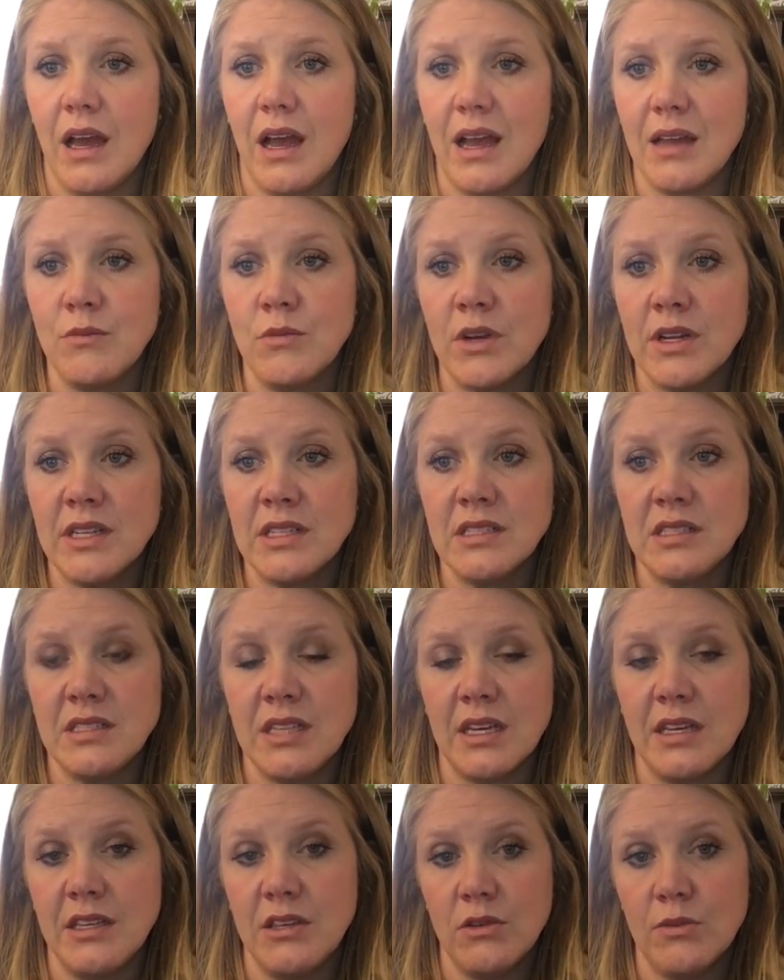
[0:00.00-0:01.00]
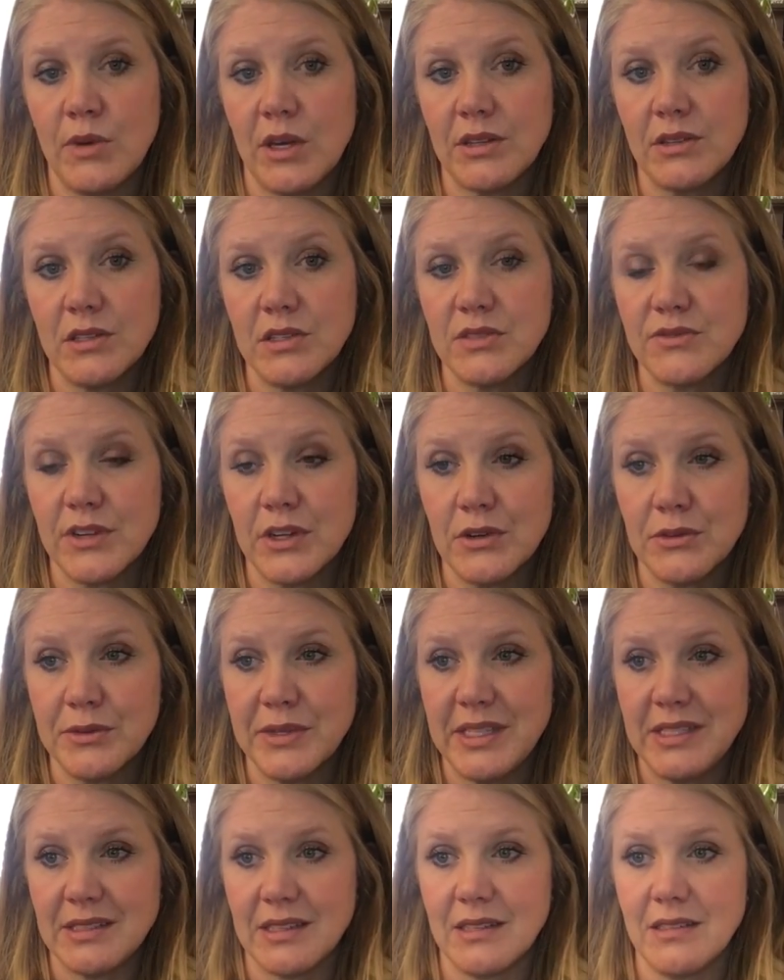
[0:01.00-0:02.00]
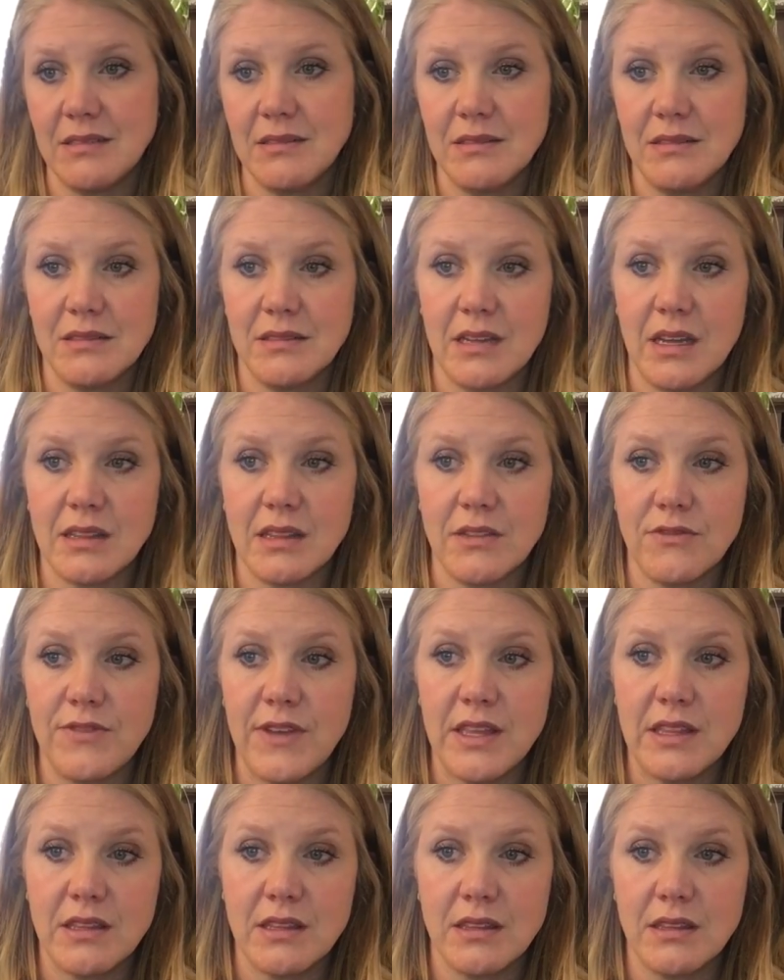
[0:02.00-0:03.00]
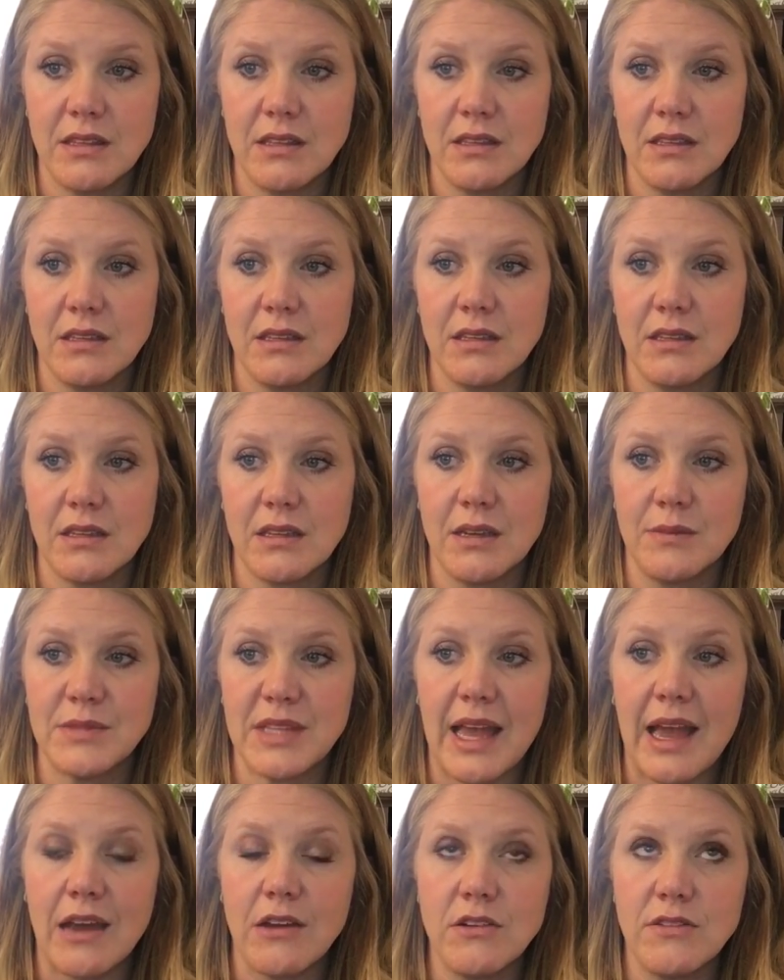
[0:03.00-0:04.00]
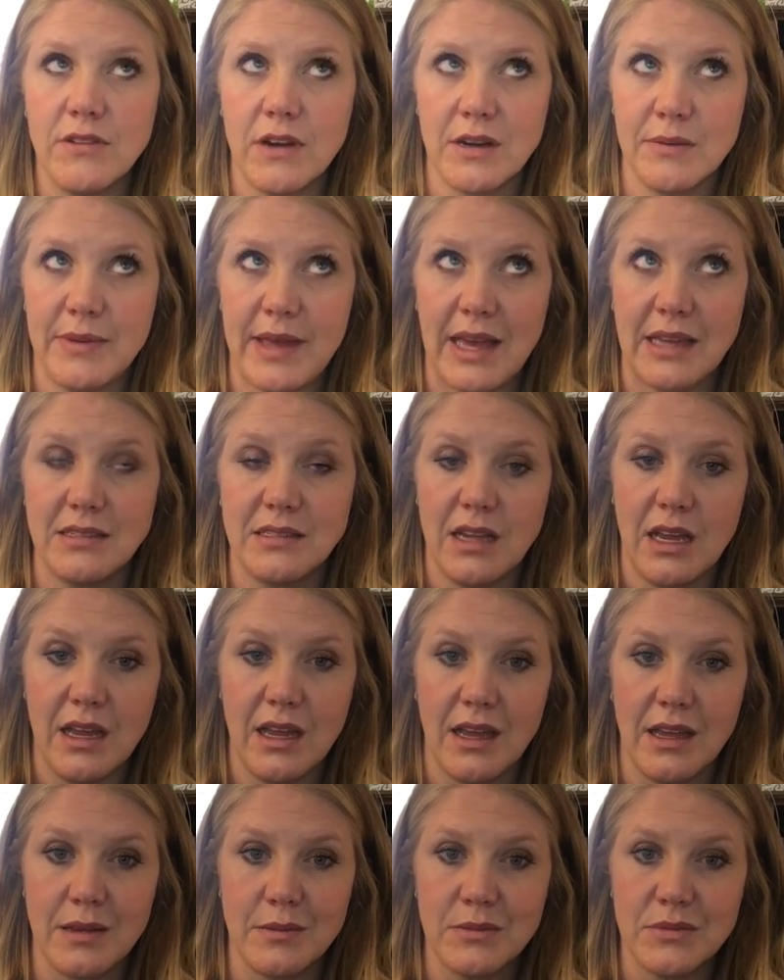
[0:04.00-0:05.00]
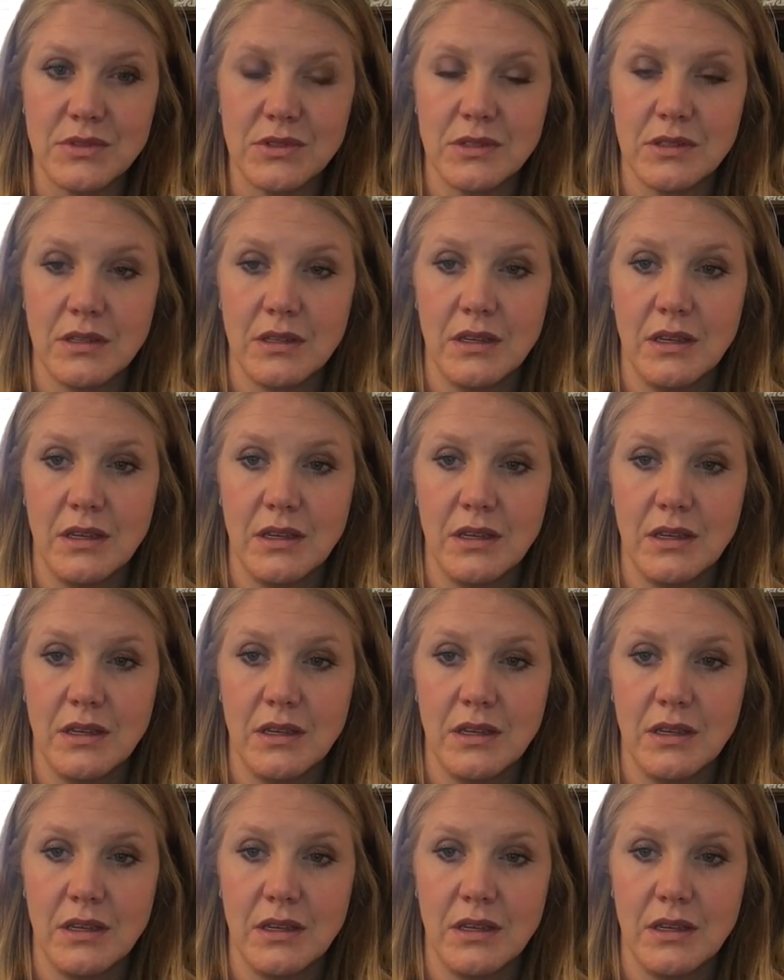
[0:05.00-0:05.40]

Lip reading: I'm wanting to tell you about this for a reason, not that faith comes out of our bad times,